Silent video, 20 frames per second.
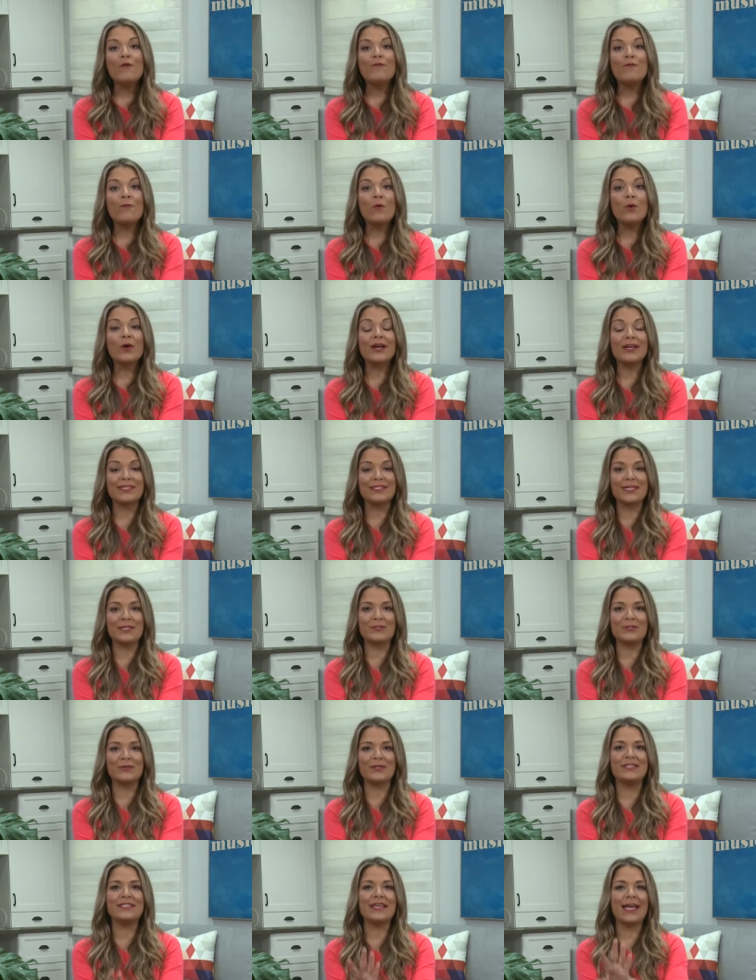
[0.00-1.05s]
For
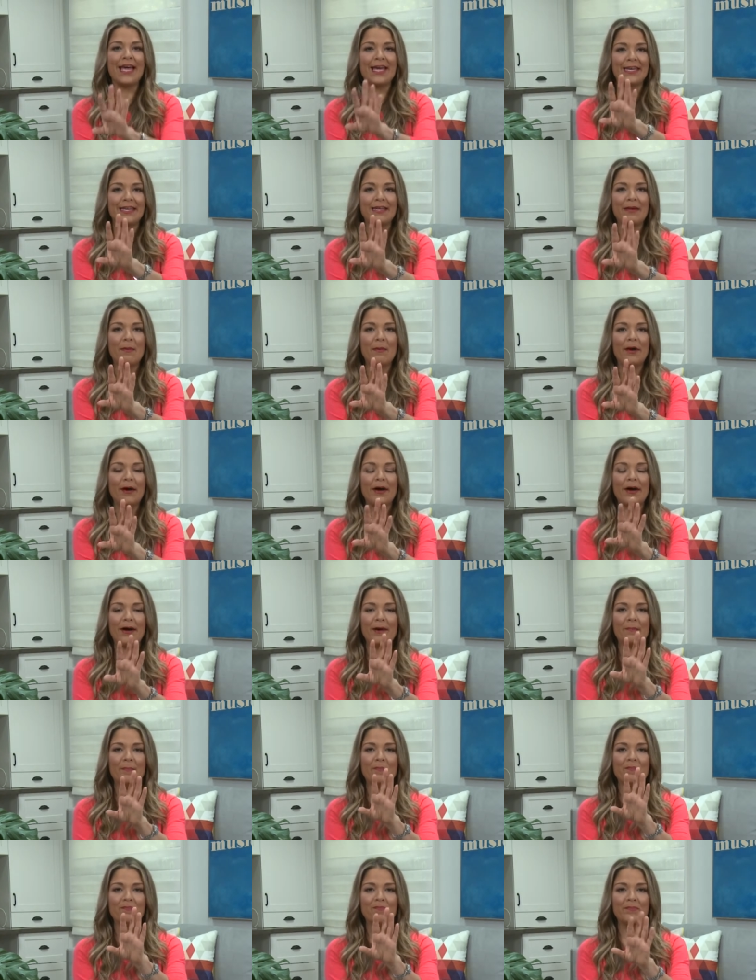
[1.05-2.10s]
accessories and
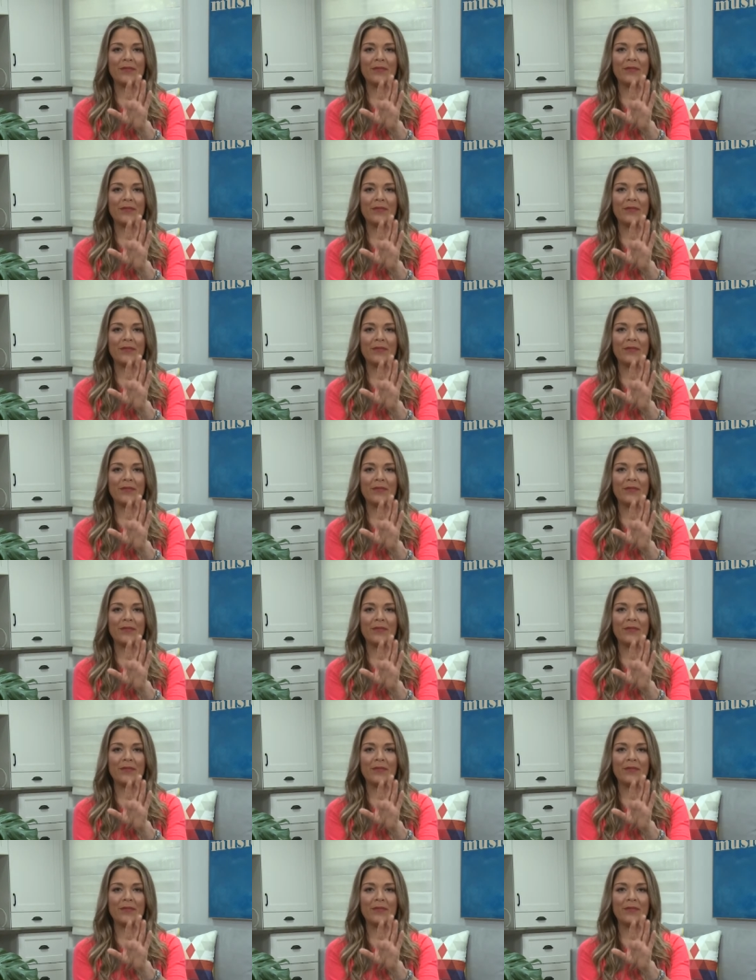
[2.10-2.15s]
um,